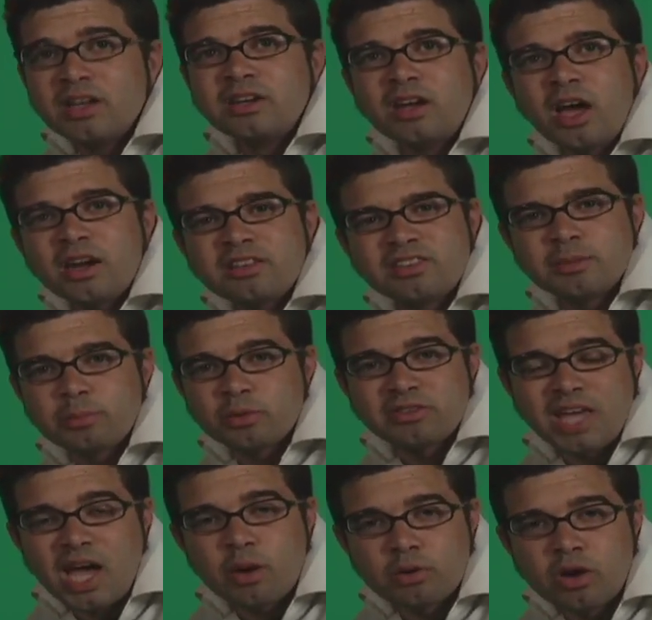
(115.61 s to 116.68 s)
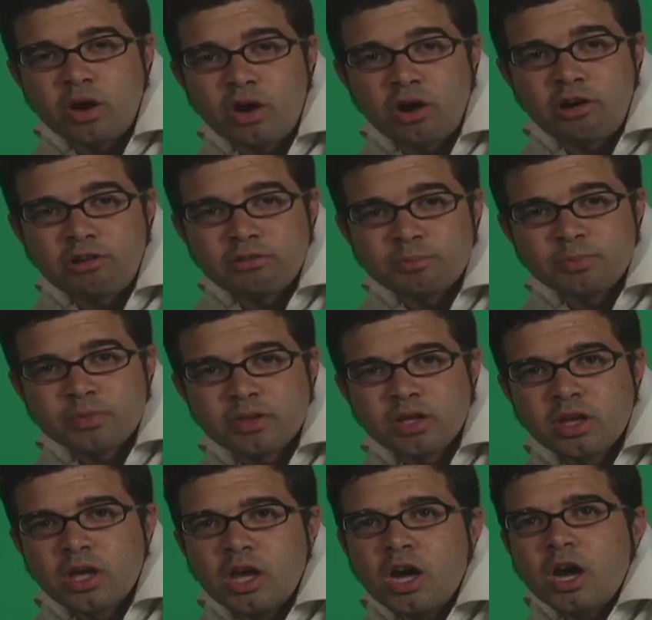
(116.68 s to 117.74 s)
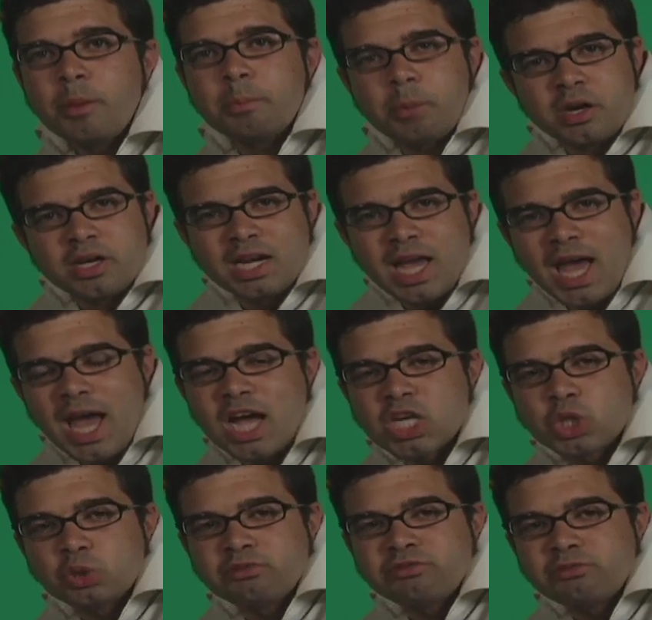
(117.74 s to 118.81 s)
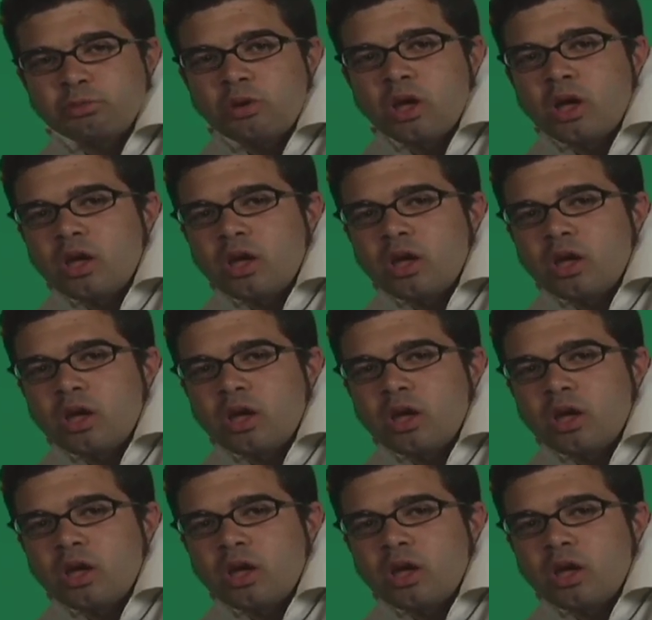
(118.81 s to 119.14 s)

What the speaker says: Not a simple town hall, but an actual